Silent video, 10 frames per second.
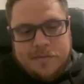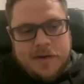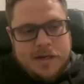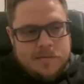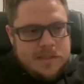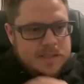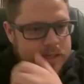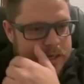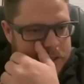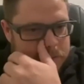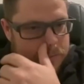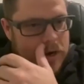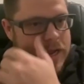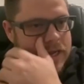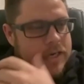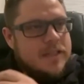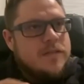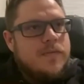let's say rain and it's